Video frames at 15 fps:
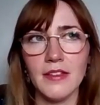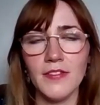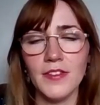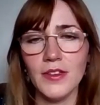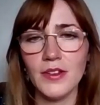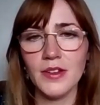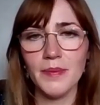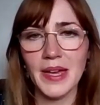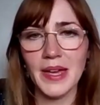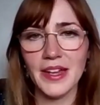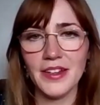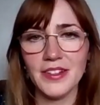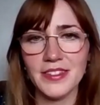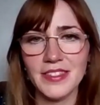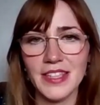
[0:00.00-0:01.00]
If you
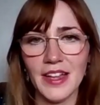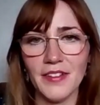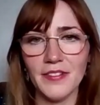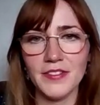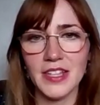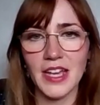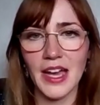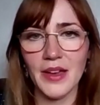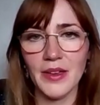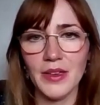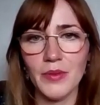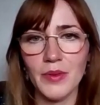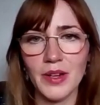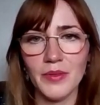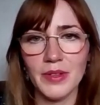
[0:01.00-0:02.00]
compare yourself to how
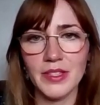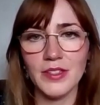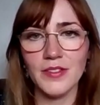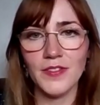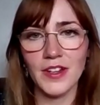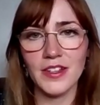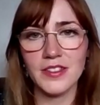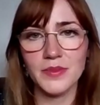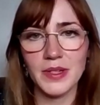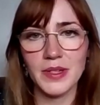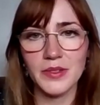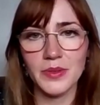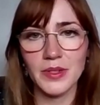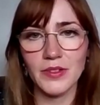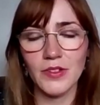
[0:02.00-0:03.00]
you were when you first
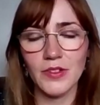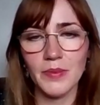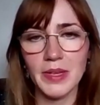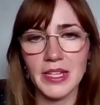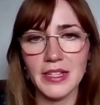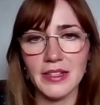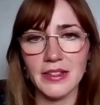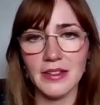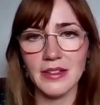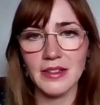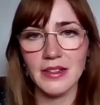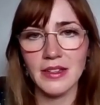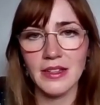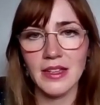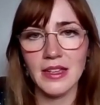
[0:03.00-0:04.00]
went to a Grow meeting
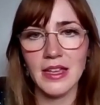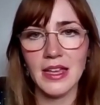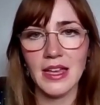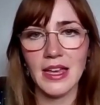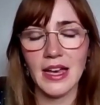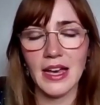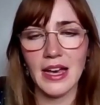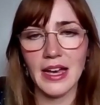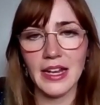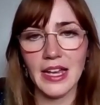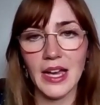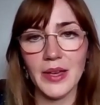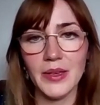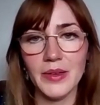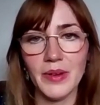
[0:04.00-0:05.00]
and
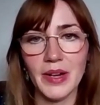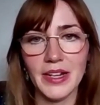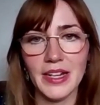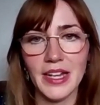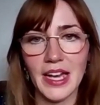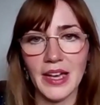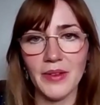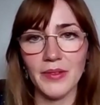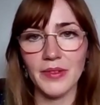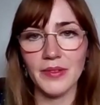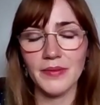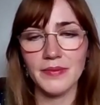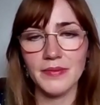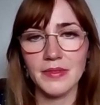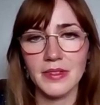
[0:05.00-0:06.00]
how you are now,
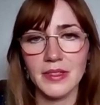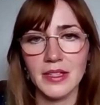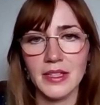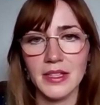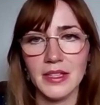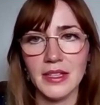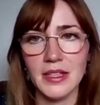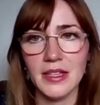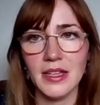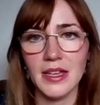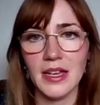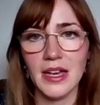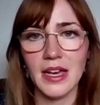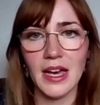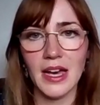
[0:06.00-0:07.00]

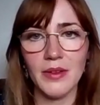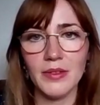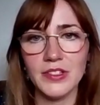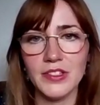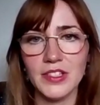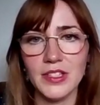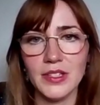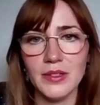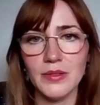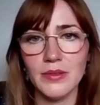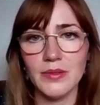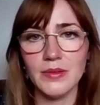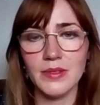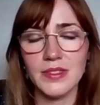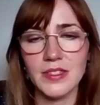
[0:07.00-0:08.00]
how would
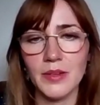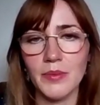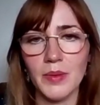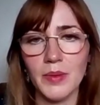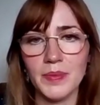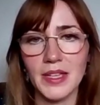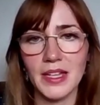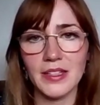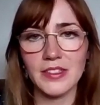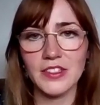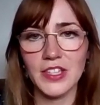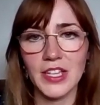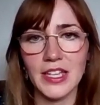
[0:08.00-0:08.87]
you sum up that